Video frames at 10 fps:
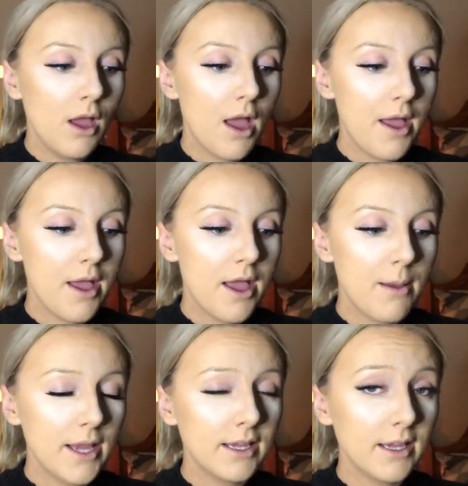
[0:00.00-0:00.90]

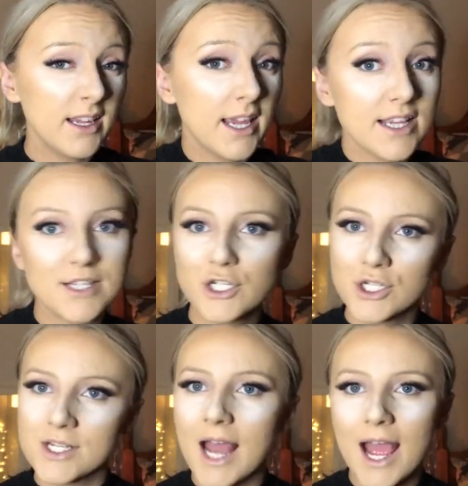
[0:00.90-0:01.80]
I guess it's
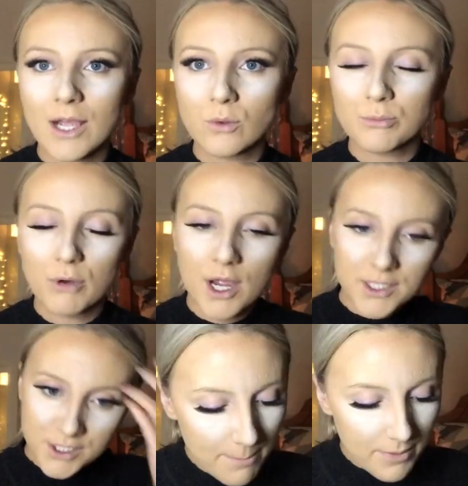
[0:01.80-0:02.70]
just an angled
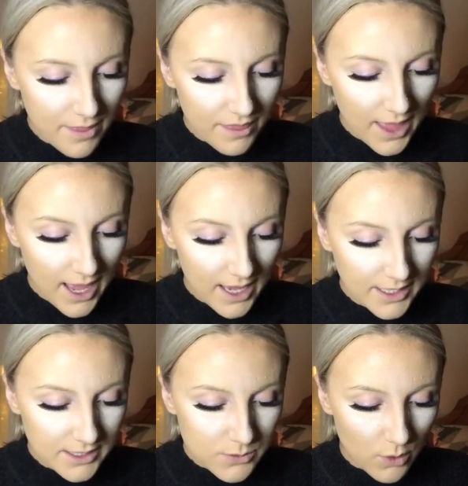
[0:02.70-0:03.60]
brush, but that
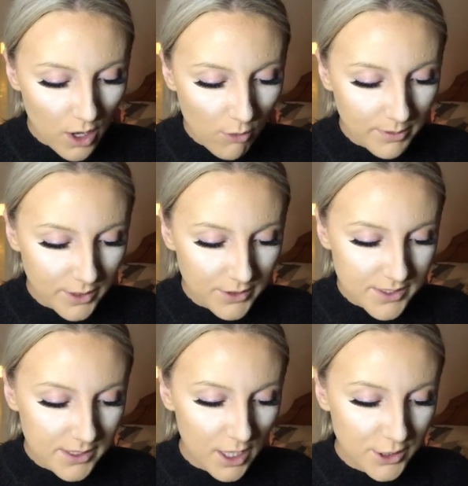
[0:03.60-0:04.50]
is what I'll be
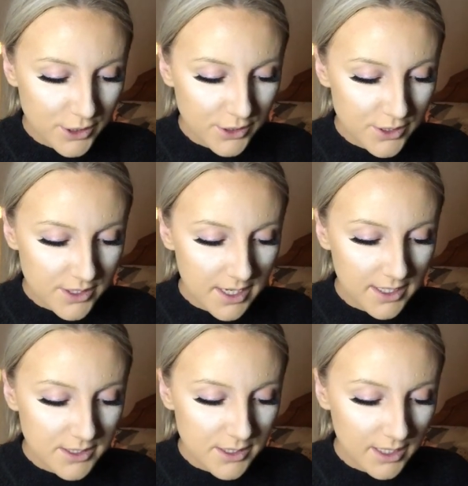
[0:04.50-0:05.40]
using. I just
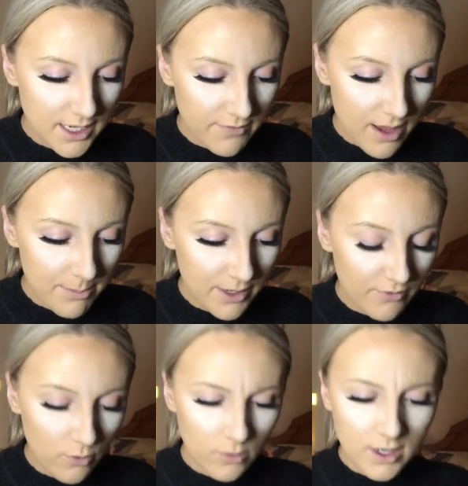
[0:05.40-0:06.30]
tend to give it a bit of
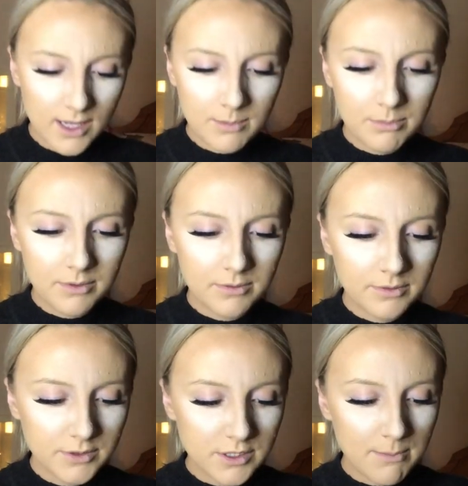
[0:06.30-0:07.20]
a wipe
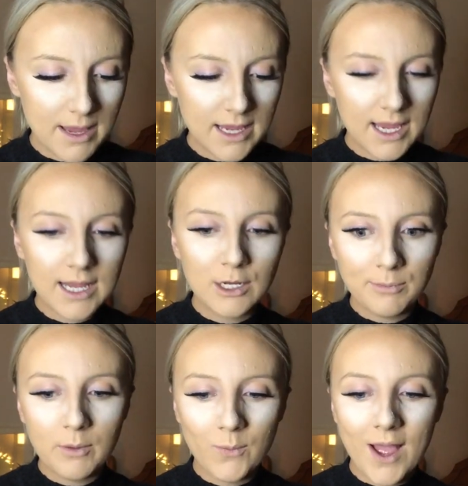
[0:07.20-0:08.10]
to make it a little
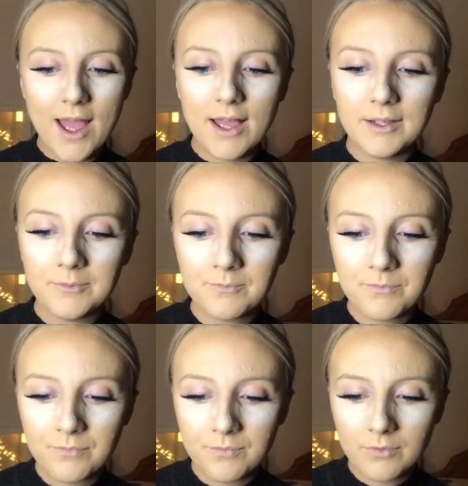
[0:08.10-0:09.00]
bit wet,
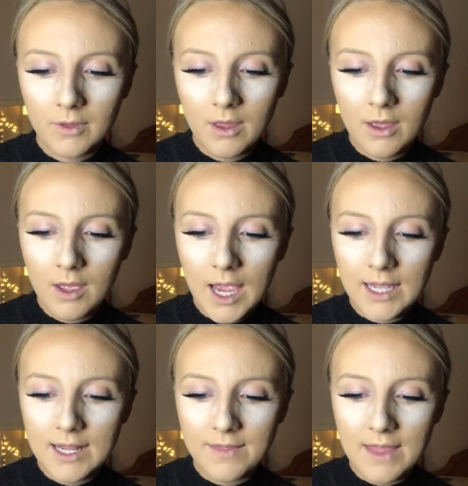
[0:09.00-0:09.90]

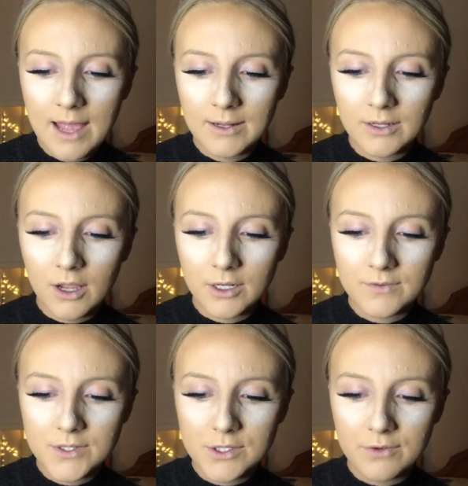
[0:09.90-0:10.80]
and it then kind of
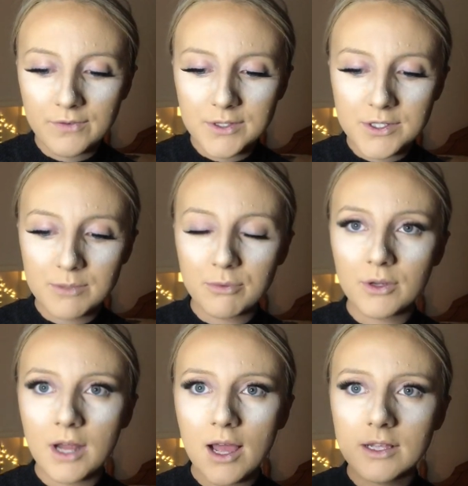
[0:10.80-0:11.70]
softens the
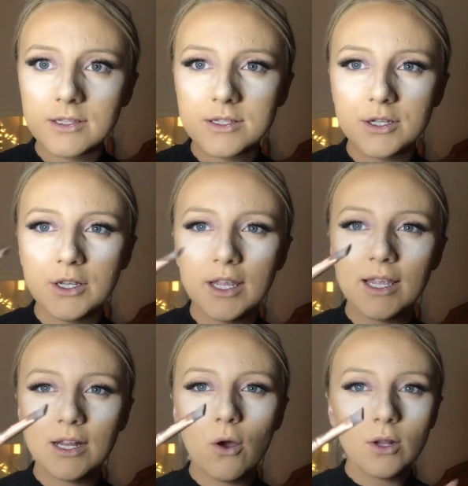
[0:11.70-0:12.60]
product so you can
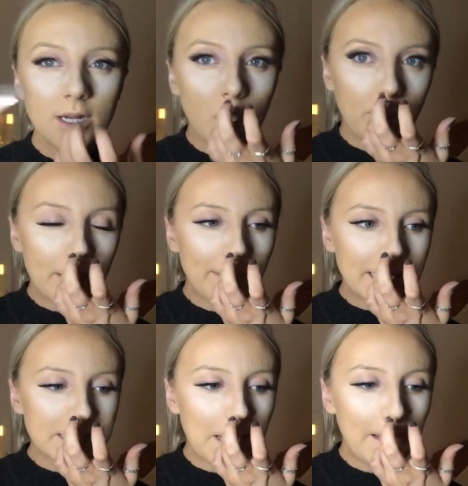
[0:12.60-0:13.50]
get it on a little bit
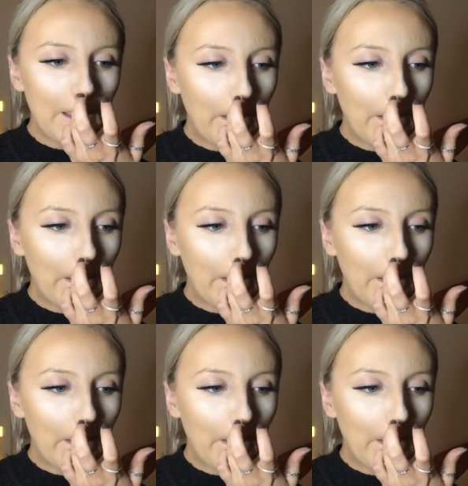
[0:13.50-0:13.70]
better.